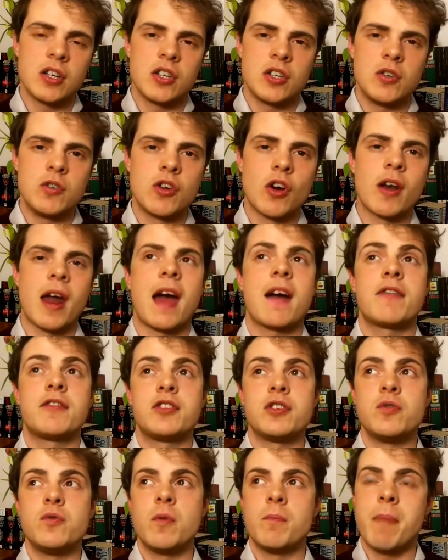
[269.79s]
you don't have
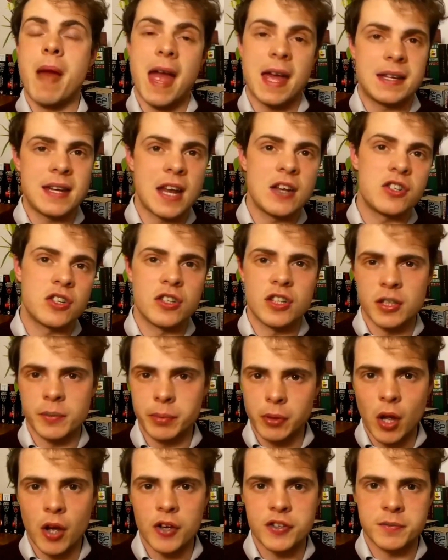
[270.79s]
to pay attention to the
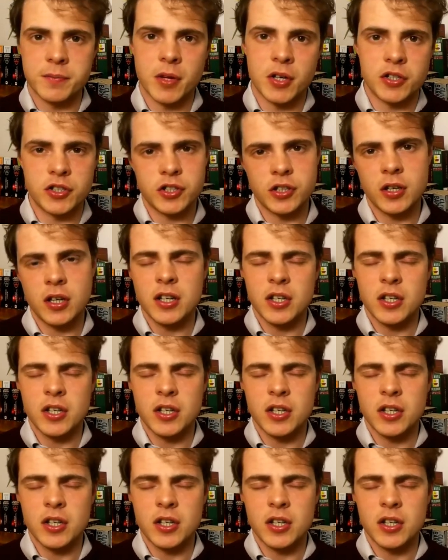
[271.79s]
plot as much.